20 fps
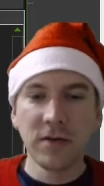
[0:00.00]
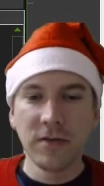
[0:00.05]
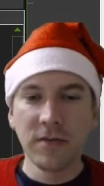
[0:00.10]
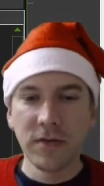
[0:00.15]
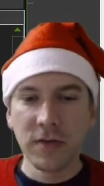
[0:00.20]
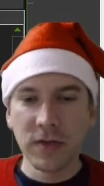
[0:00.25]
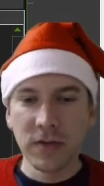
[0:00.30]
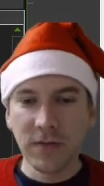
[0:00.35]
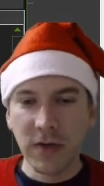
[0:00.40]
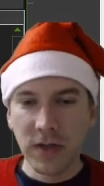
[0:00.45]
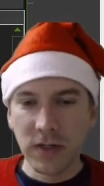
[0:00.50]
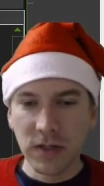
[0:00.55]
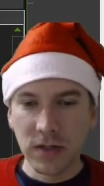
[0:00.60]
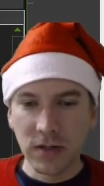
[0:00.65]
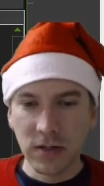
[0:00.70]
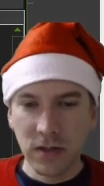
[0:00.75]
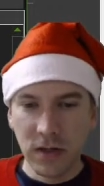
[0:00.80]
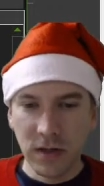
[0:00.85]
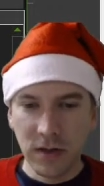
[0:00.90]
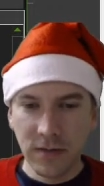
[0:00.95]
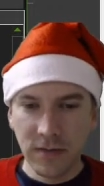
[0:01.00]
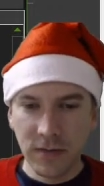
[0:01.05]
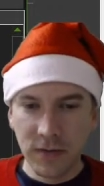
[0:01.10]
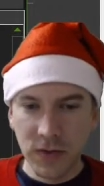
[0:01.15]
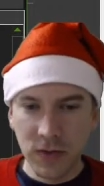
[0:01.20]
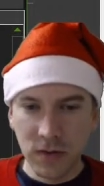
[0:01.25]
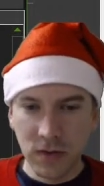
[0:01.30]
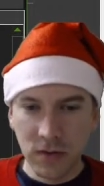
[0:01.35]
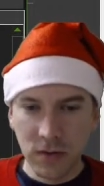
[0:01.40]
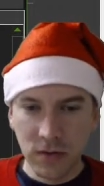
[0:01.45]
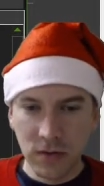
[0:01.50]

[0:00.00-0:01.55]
if it's facing left. So